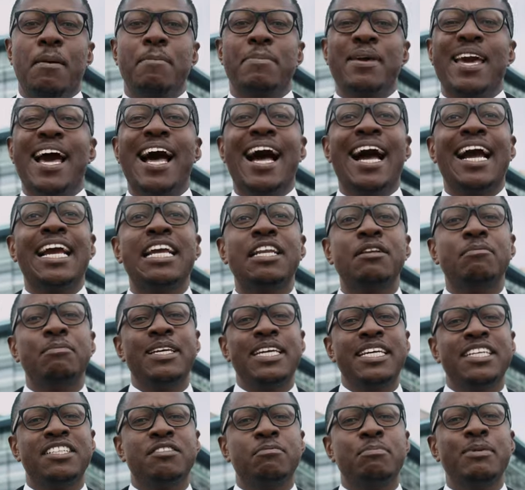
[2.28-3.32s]
Behind me
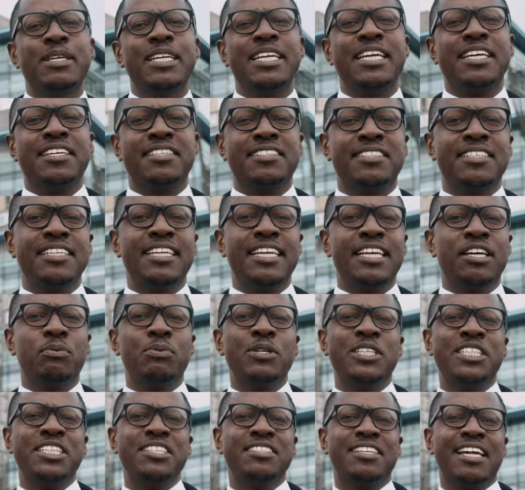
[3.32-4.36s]
is Media City,
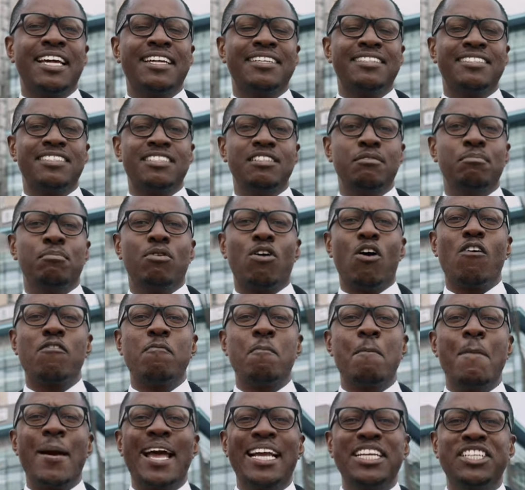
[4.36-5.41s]
which is a symbol
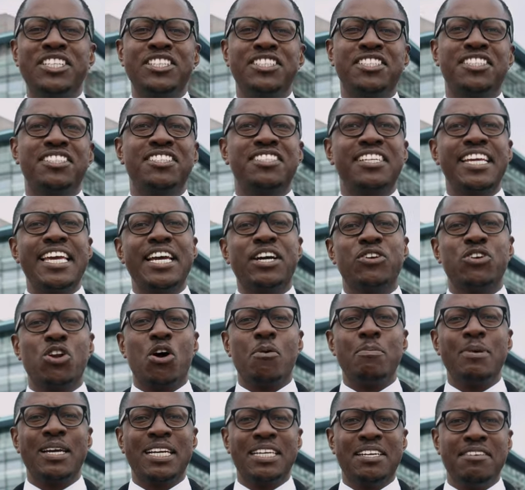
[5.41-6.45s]
of Manchester's
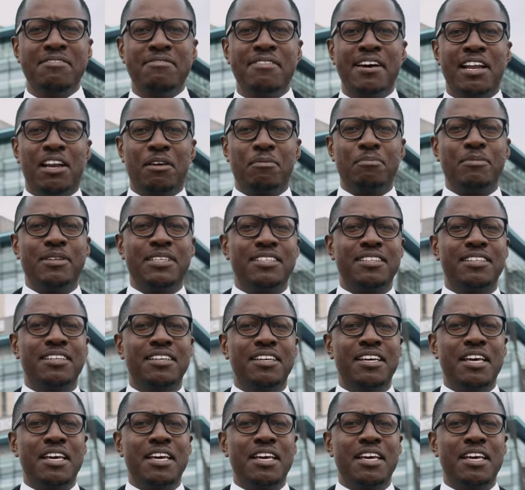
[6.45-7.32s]
economic development.